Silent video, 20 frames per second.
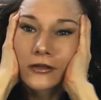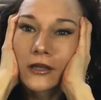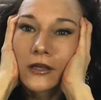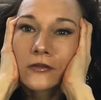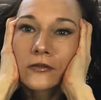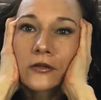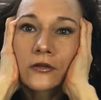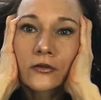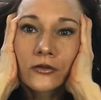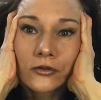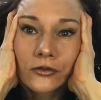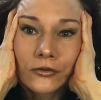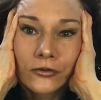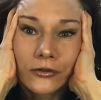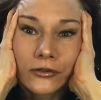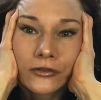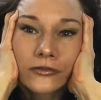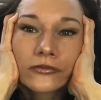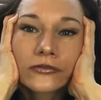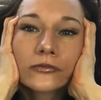and then you're
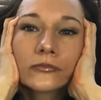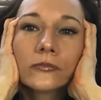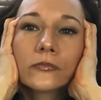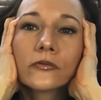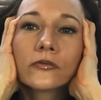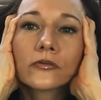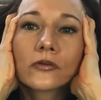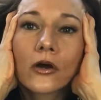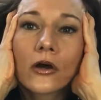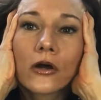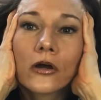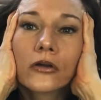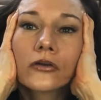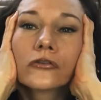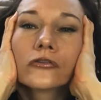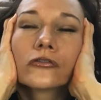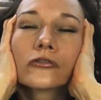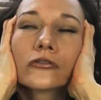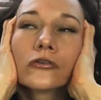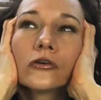going to
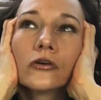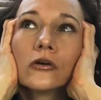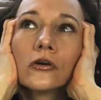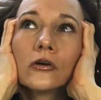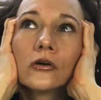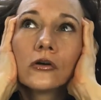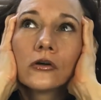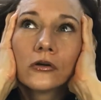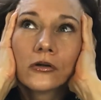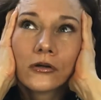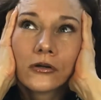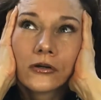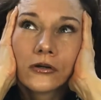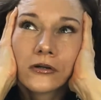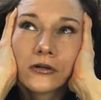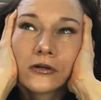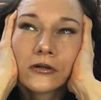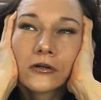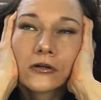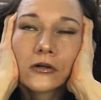massage
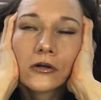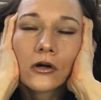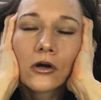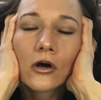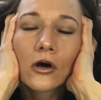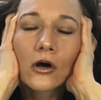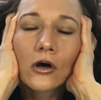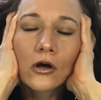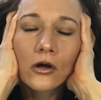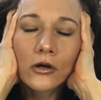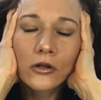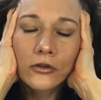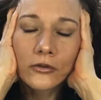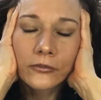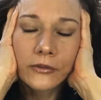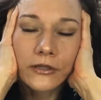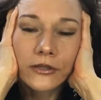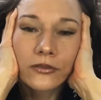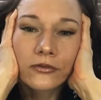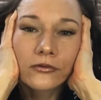all the
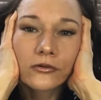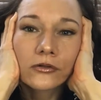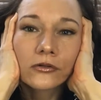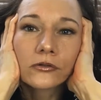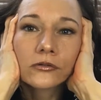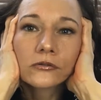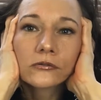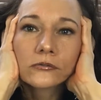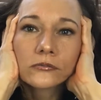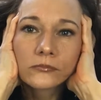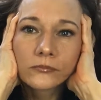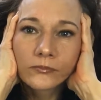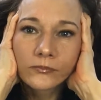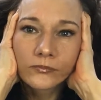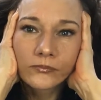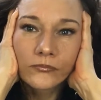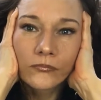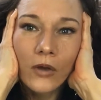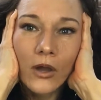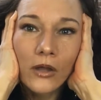way through.
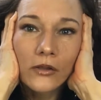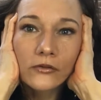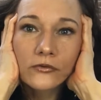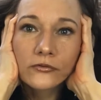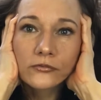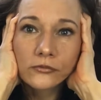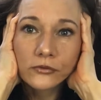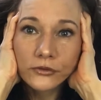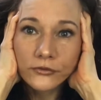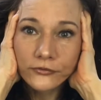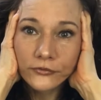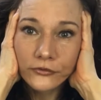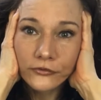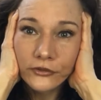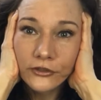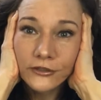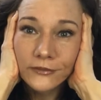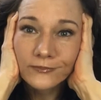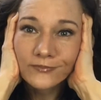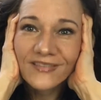Wow, this really feels
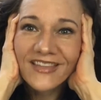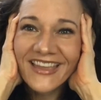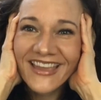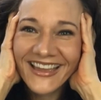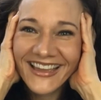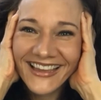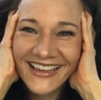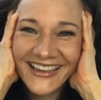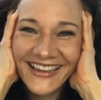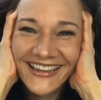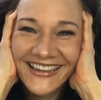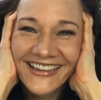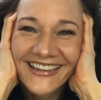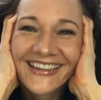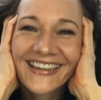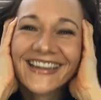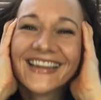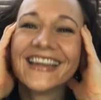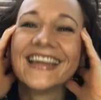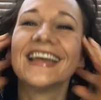good.
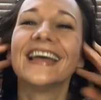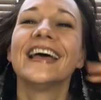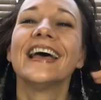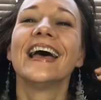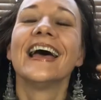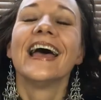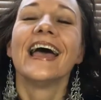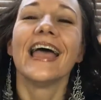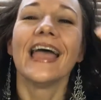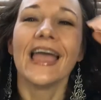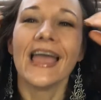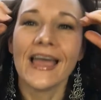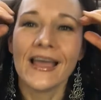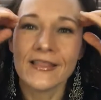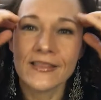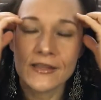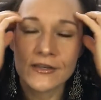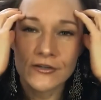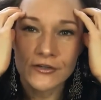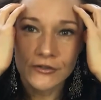
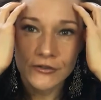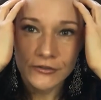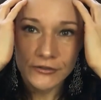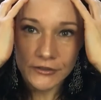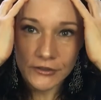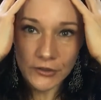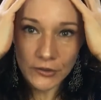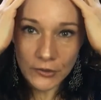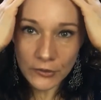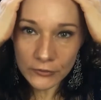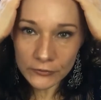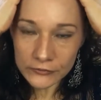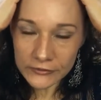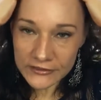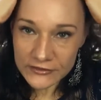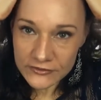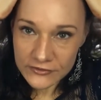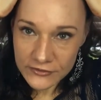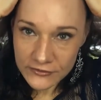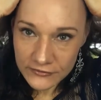And then you're going to go
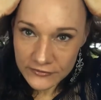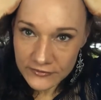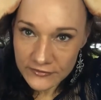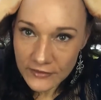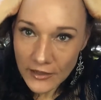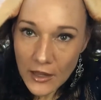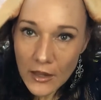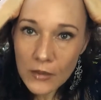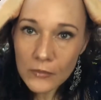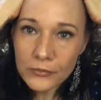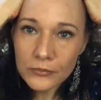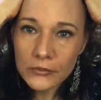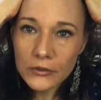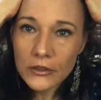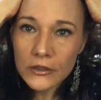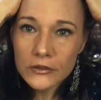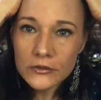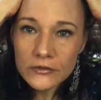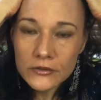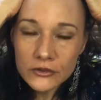into the scalp,
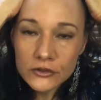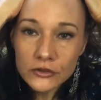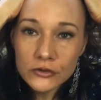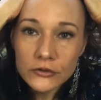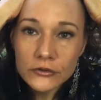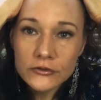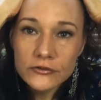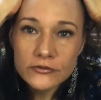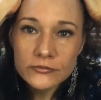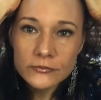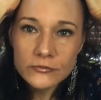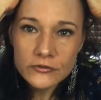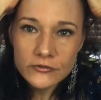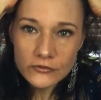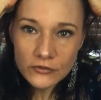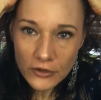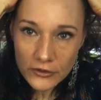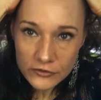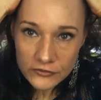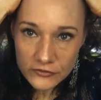and you're going to
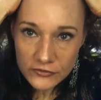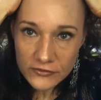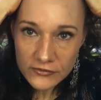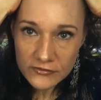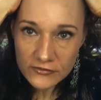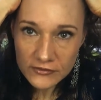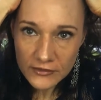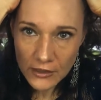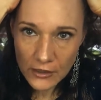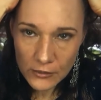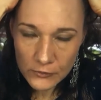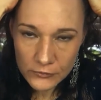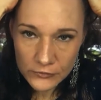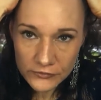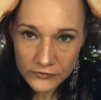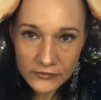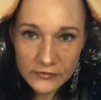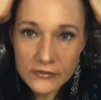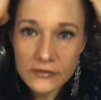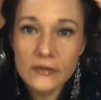massage the scalp.
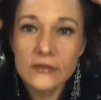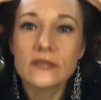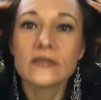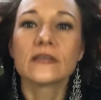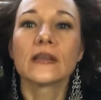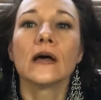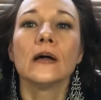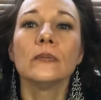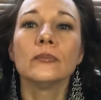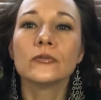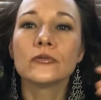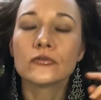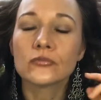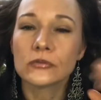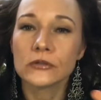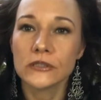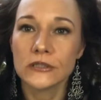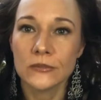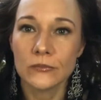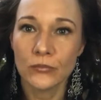The scalp is
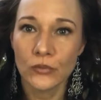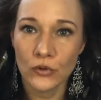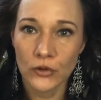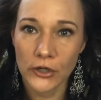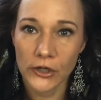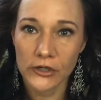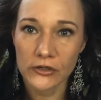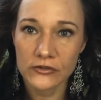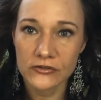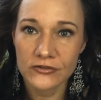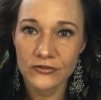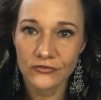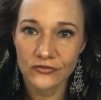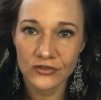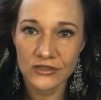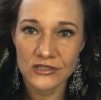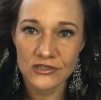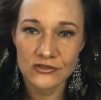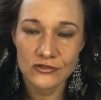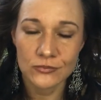really important to
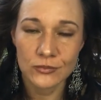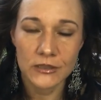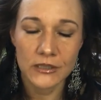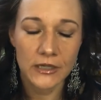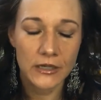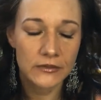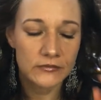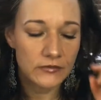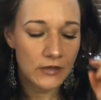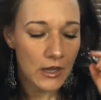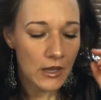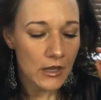finish because